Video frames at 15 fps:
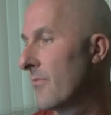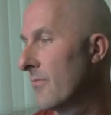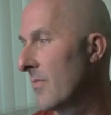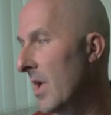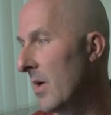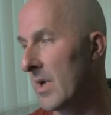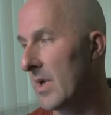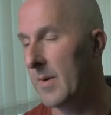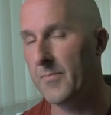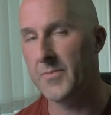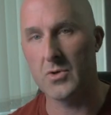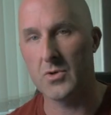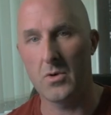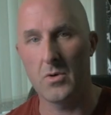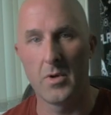There we are.
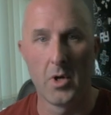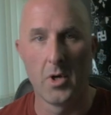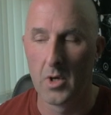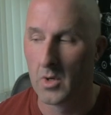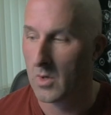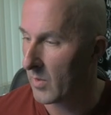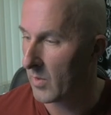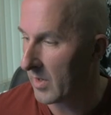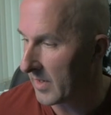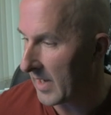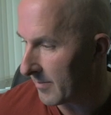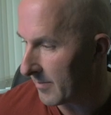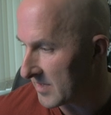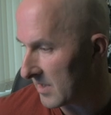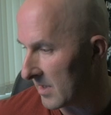So we're on
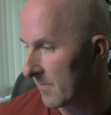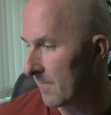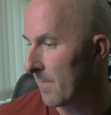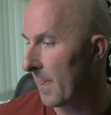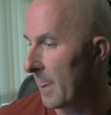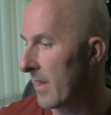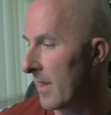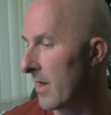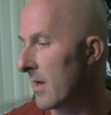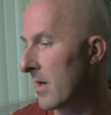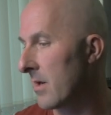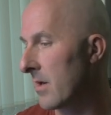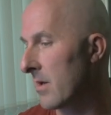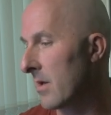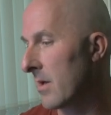Amazon,
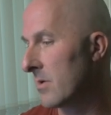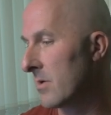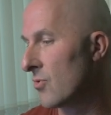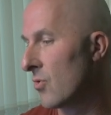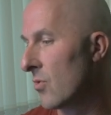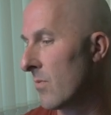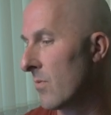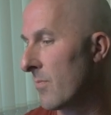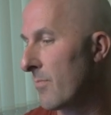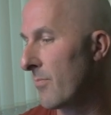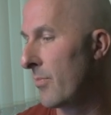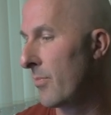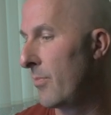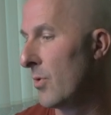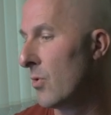and in true
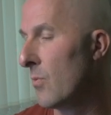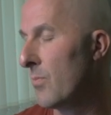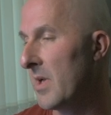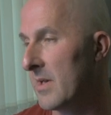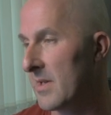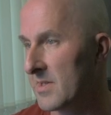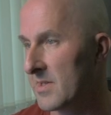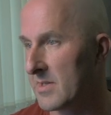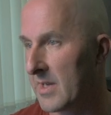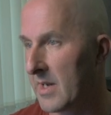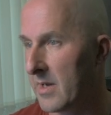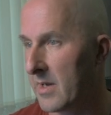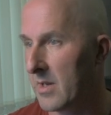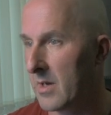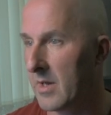Blue Peter
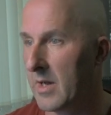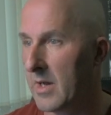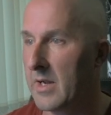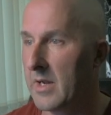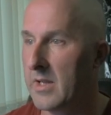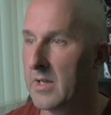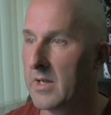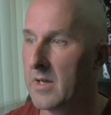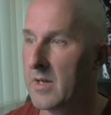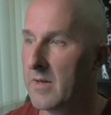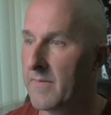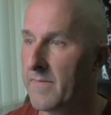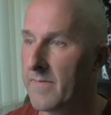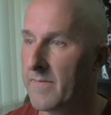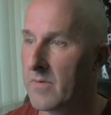style, I
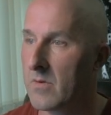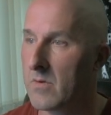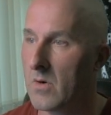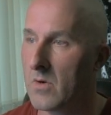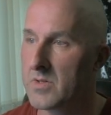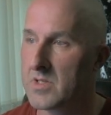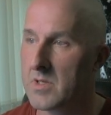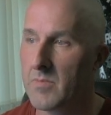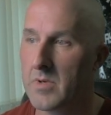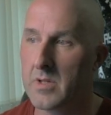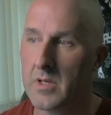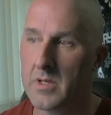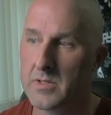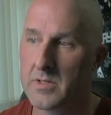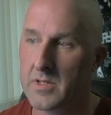have got some of
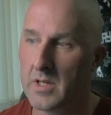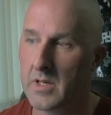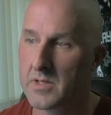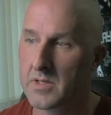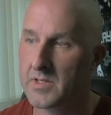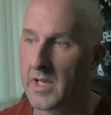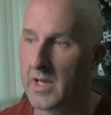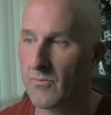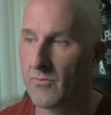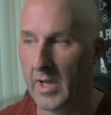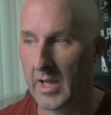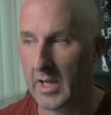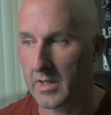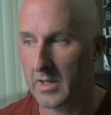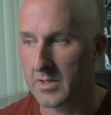these in Excel
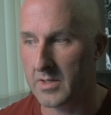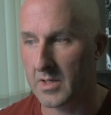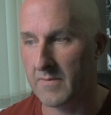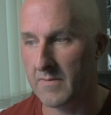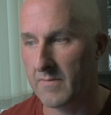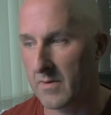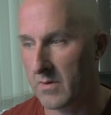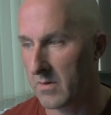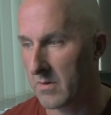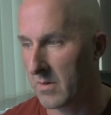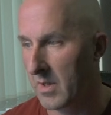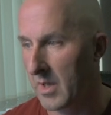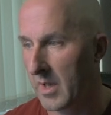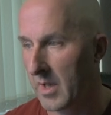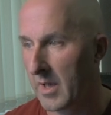ready just for
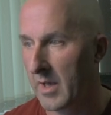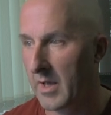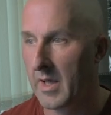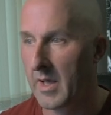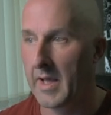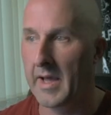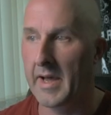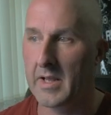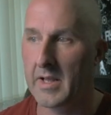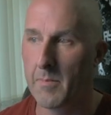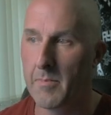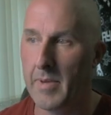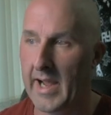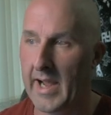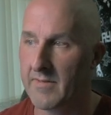a
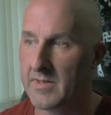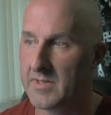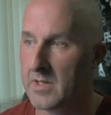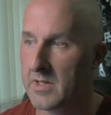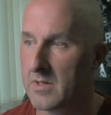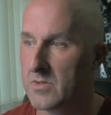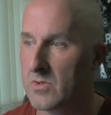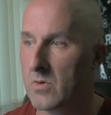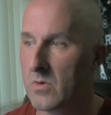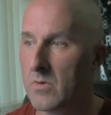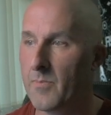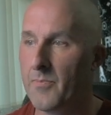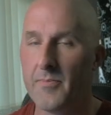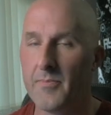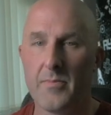comparison. So
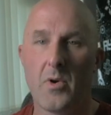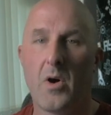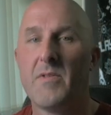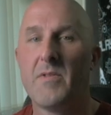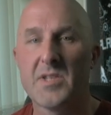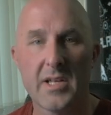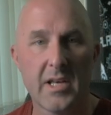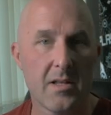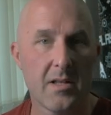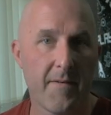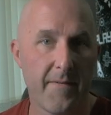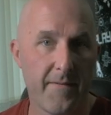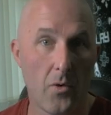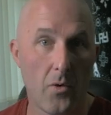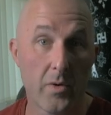obviously the
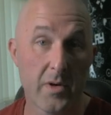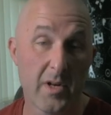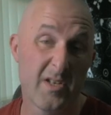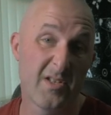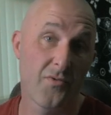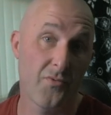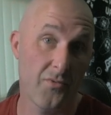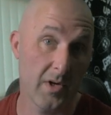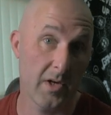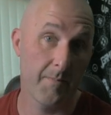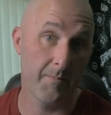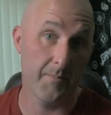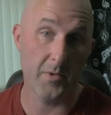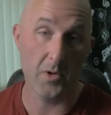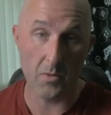phone is free.
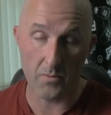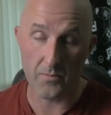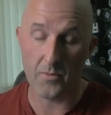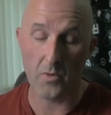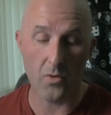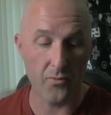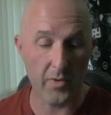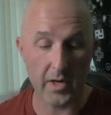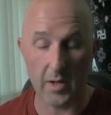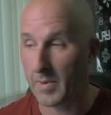You've already